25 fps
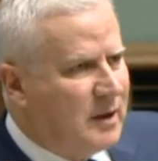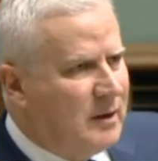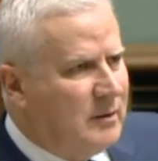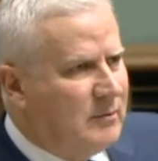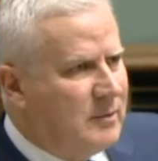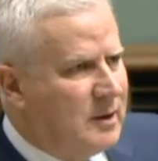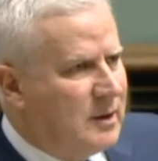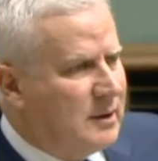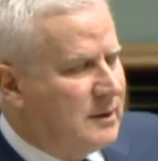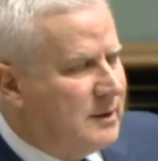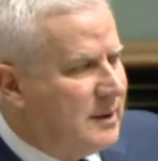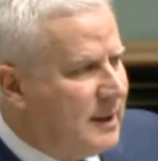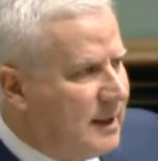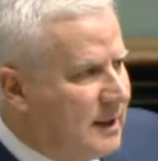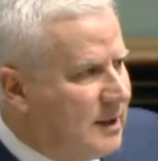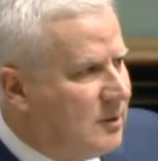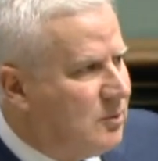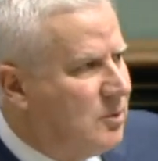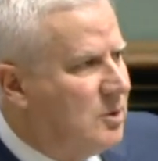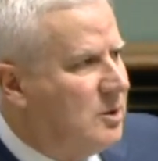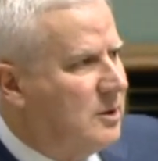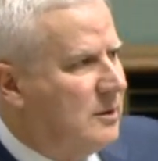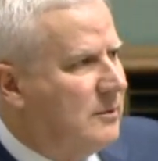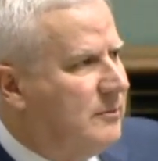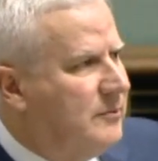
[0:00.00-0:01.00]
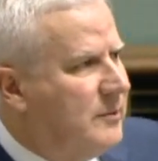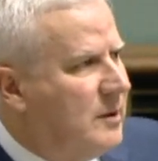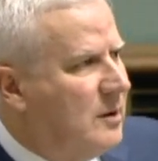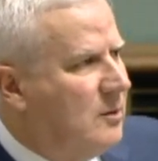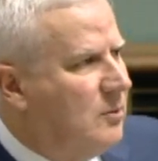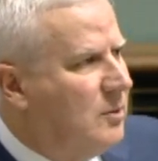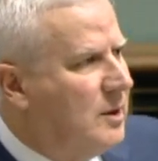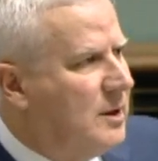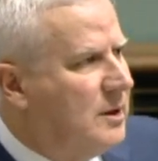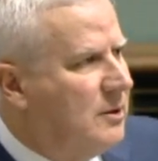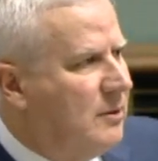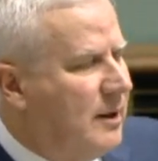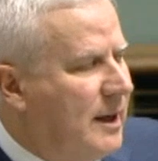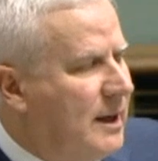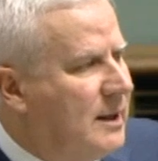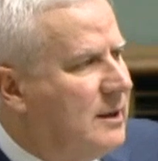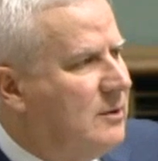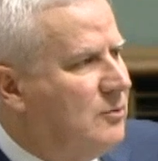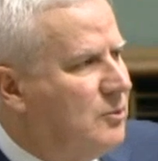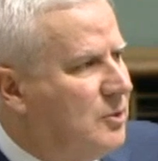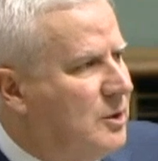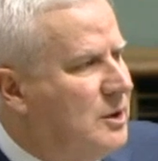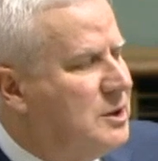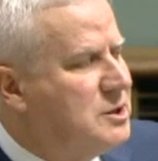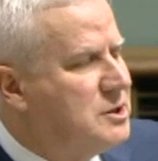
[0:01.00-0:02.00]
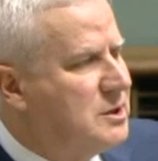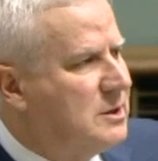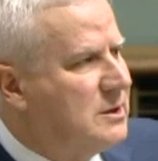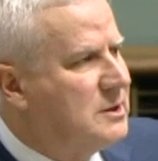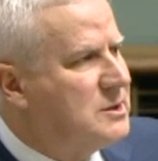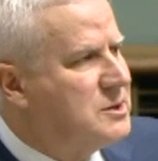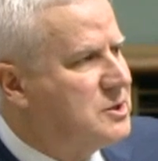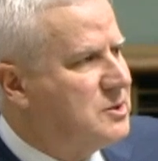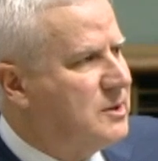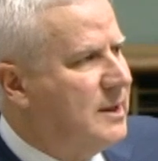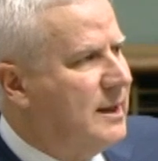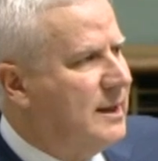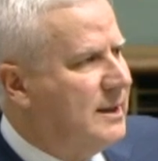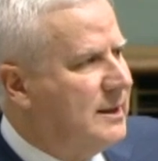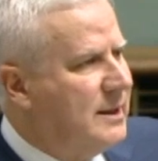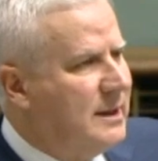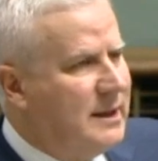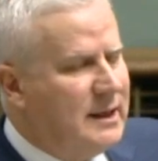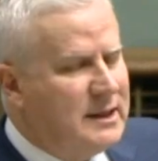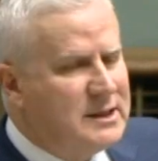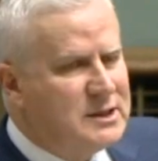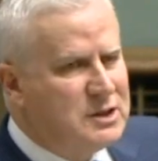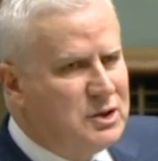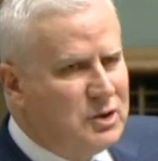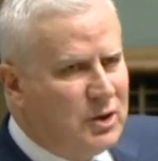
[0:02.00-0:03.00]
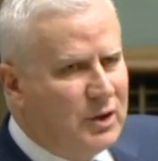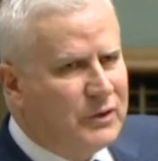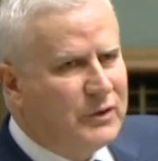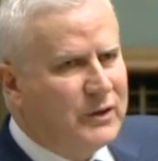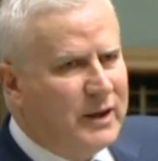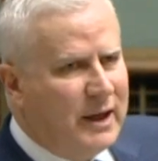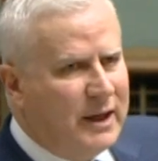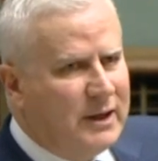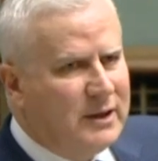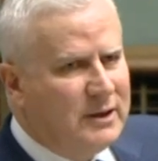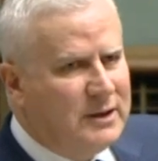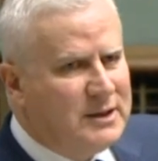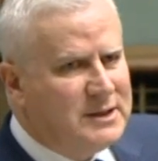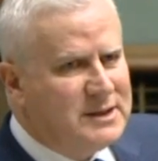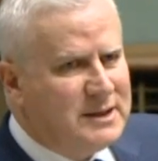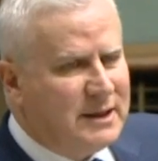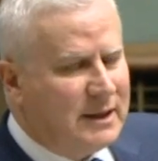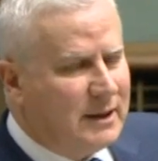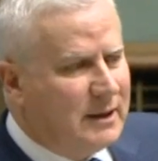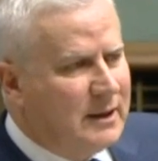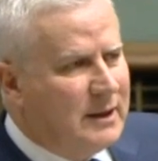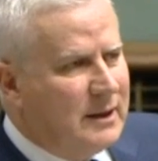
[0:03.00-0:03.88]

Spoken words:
but I tell you what, when you're out in regional Australia, it's not that easy